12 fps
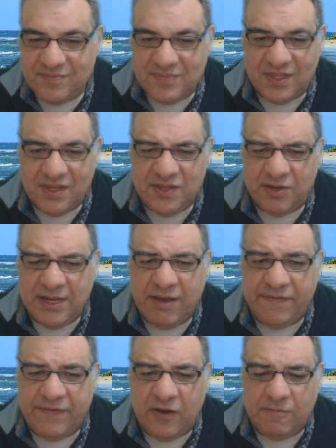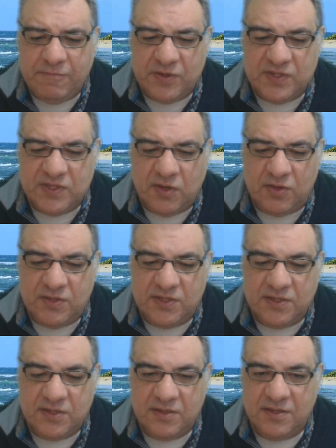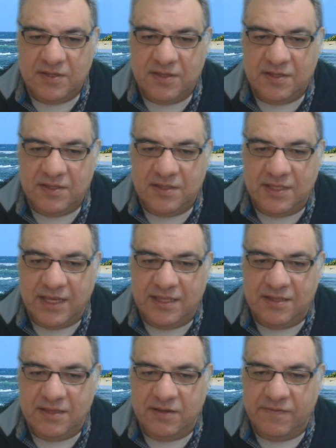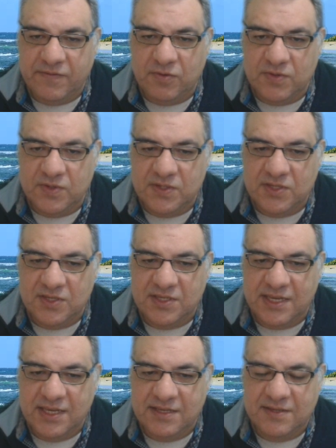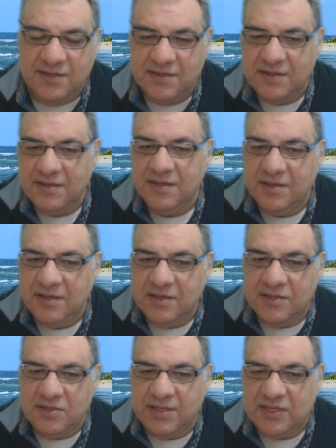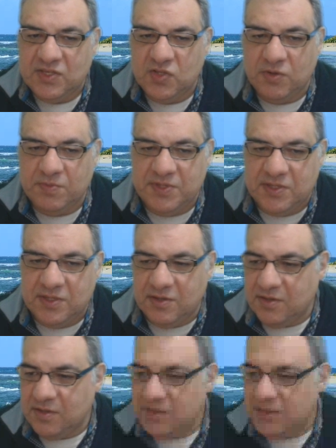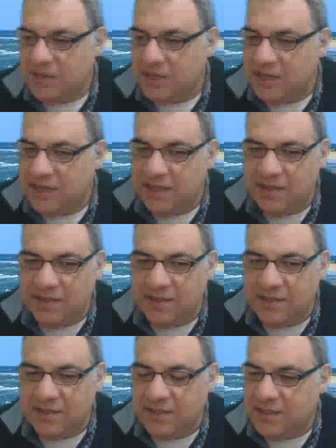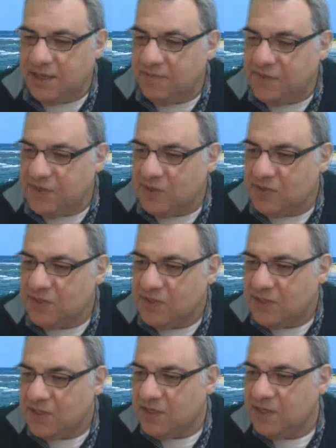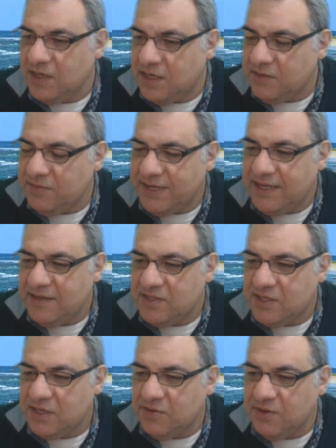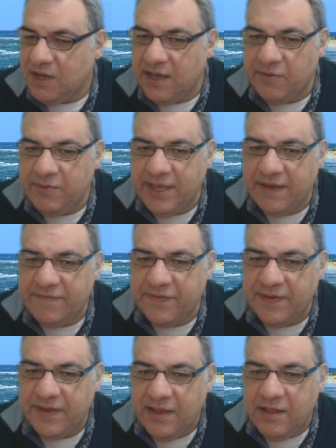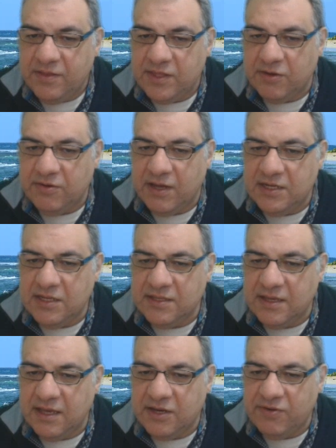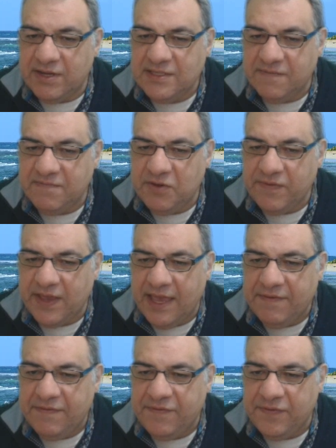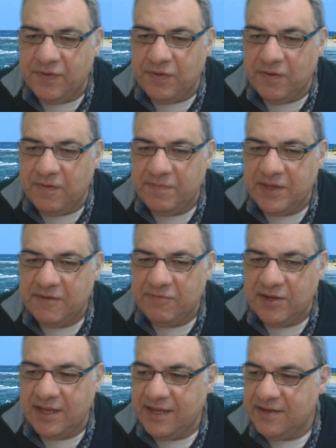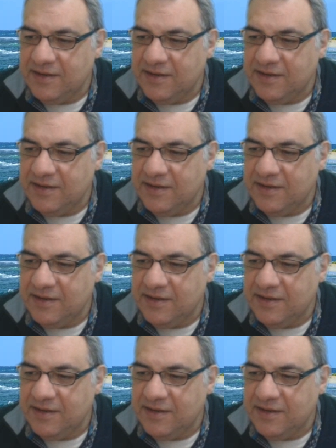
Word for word: So now if en passant, then of course just takes. So that stops en passant anyway. So we have, though, another aggressive move, f4 being played.